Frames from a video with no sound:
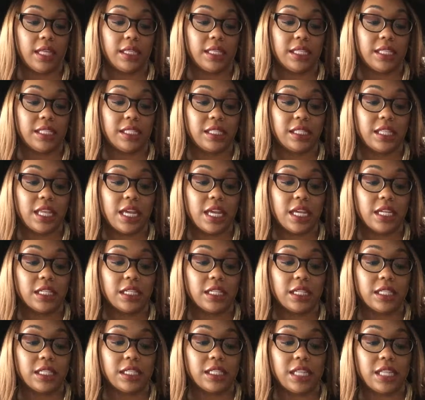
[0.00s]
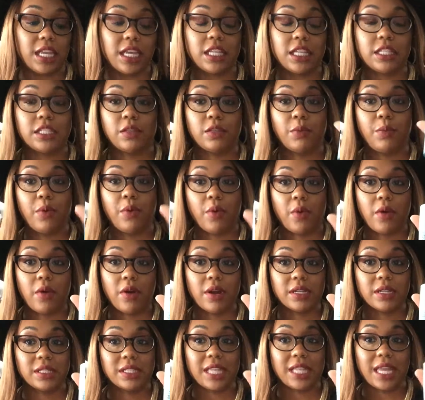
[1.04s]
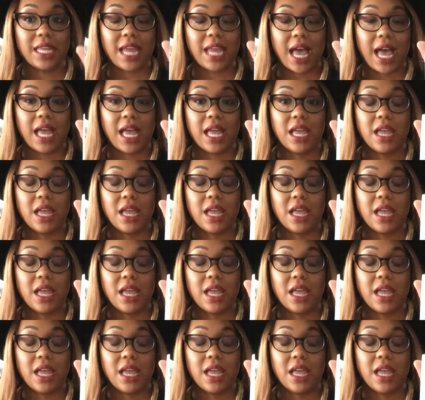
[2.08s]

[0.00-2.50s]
stick it to pores that